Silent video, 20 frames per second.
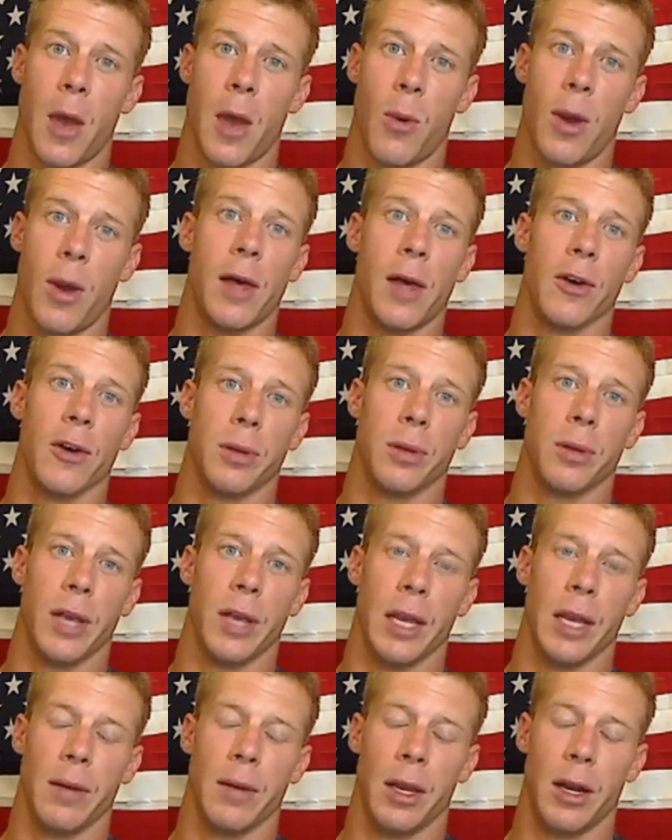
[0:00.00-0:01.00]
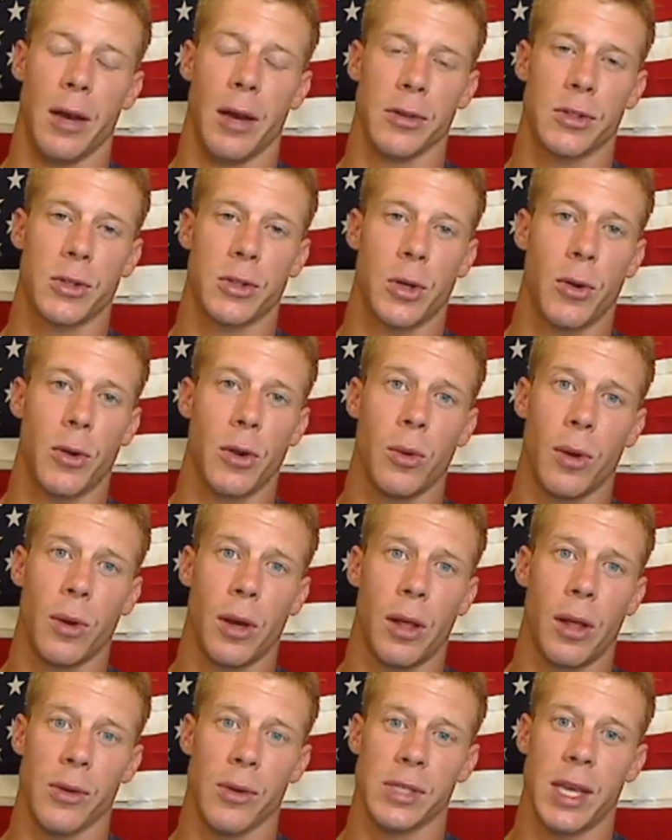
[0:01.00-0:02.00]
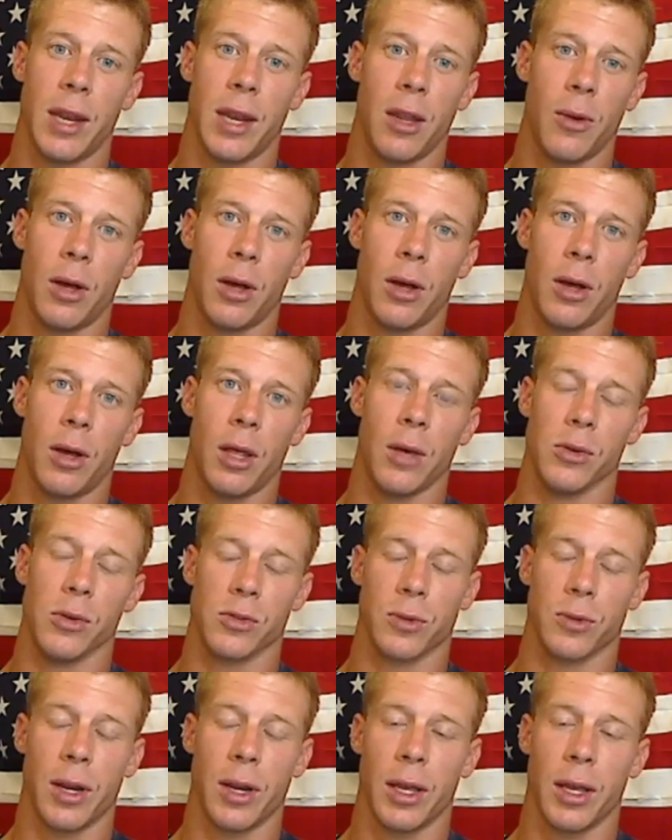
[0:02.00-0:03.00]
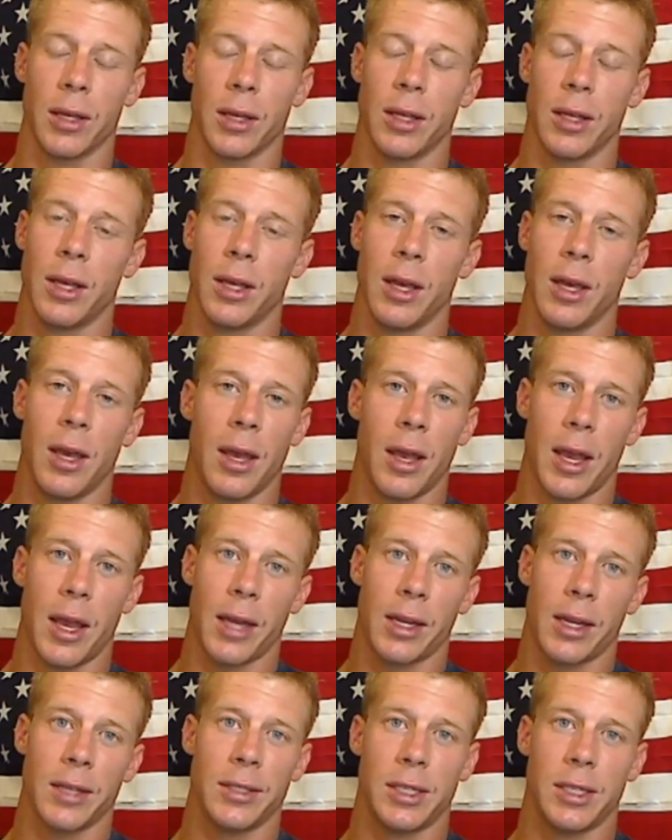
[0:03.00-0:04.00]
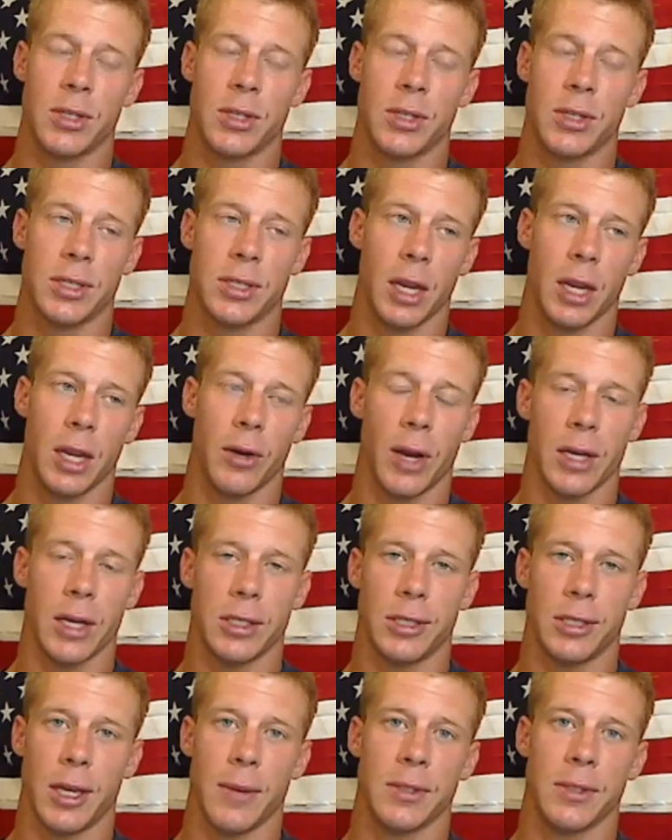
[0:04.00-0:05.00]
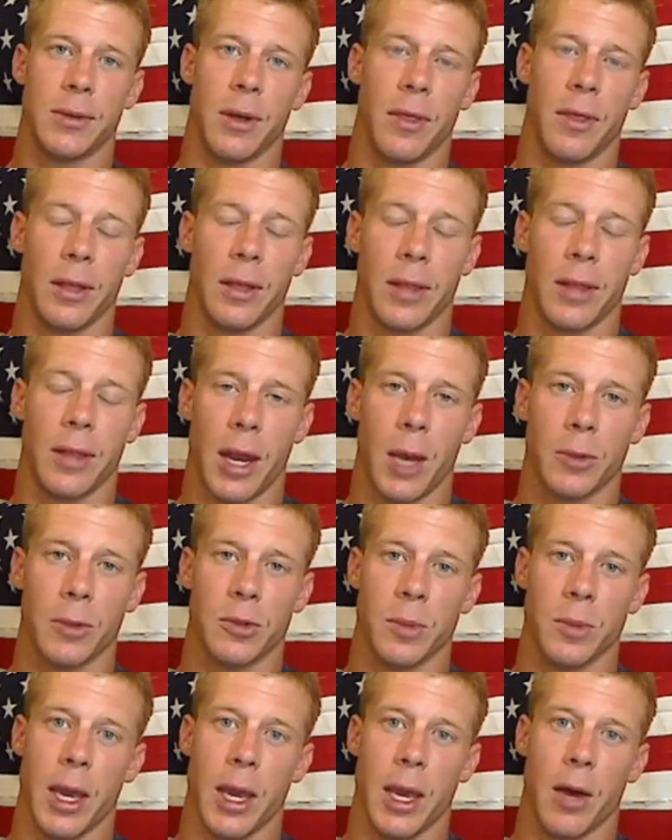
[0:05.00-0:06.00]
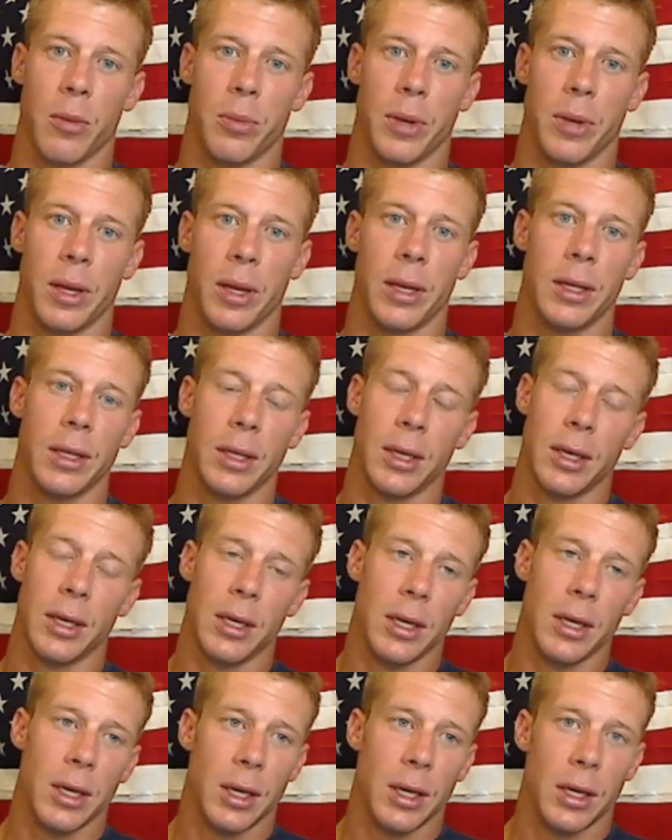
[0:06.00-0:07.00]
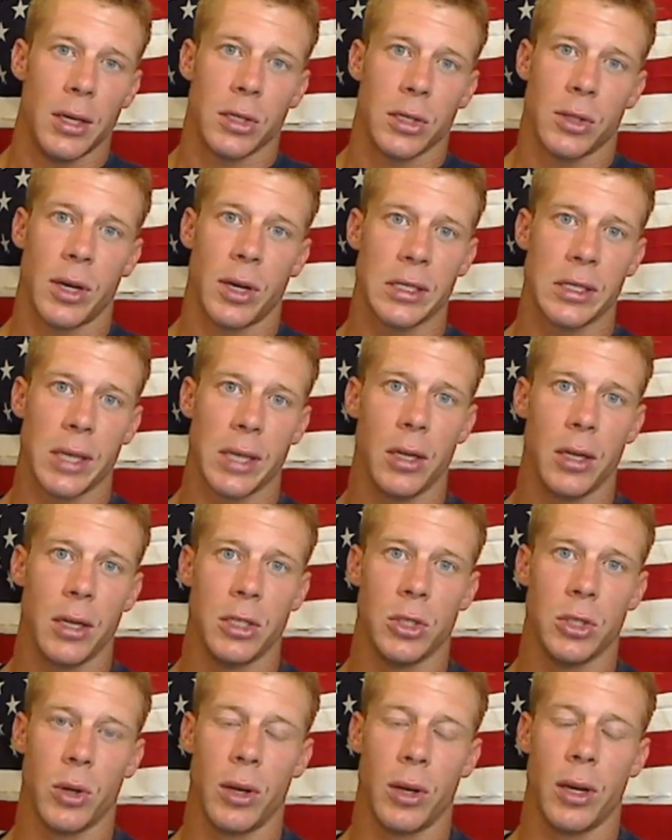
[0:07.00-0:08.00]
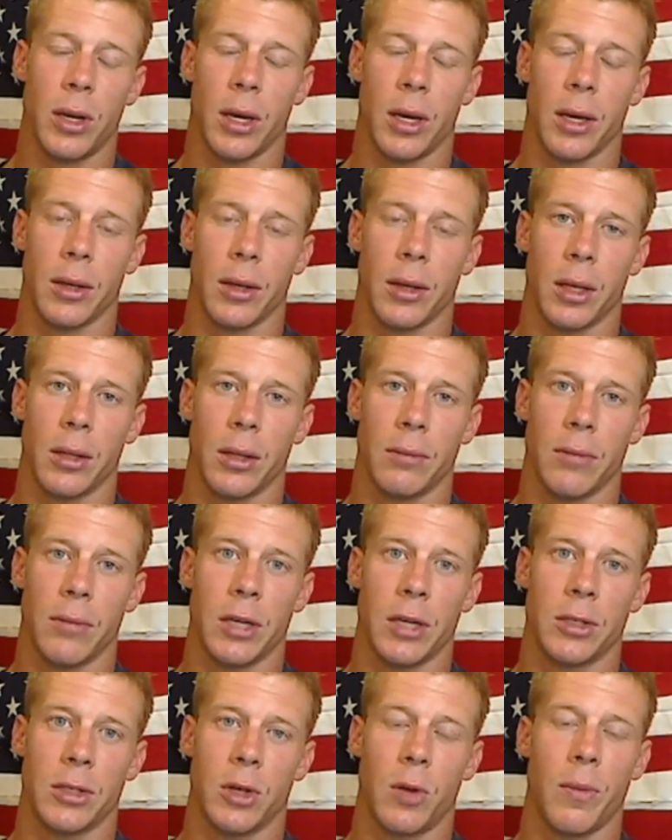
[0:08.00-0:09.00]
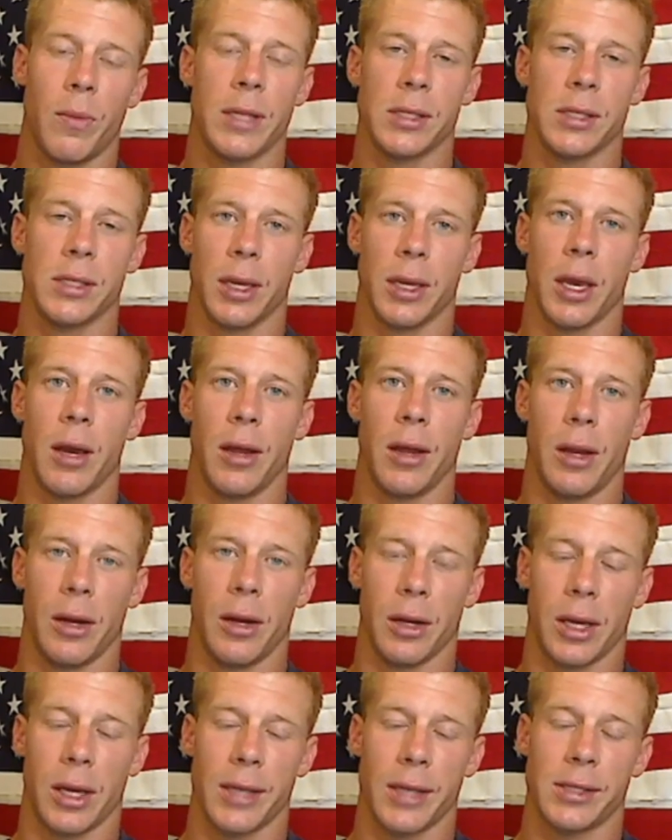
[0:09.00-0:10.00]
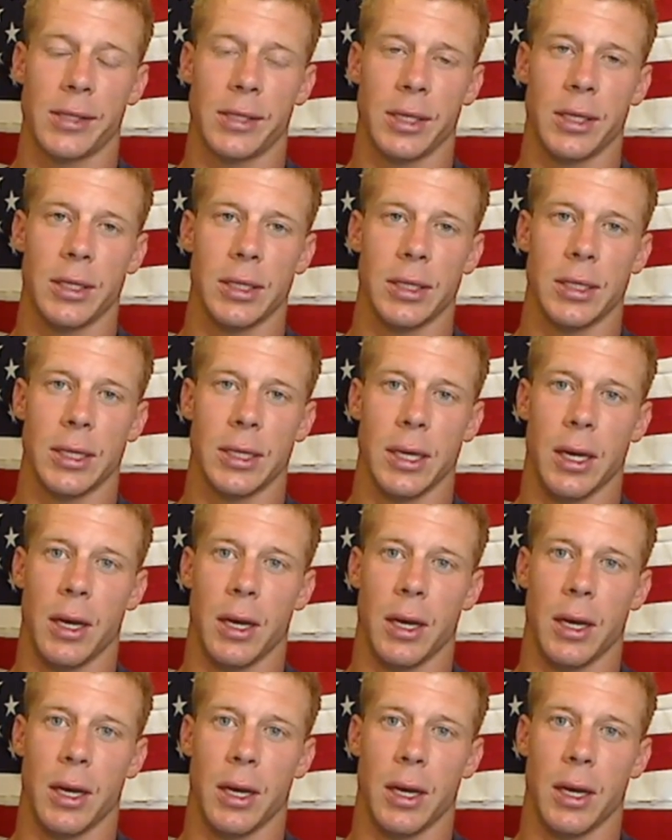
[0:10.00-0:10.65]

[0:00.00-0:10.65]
how well I was playing. I was throwing well, I was hitting well, I was running. I continued to stay in great shape, so I think that helped me out. But so I decided to join an adult men's league out here in KC,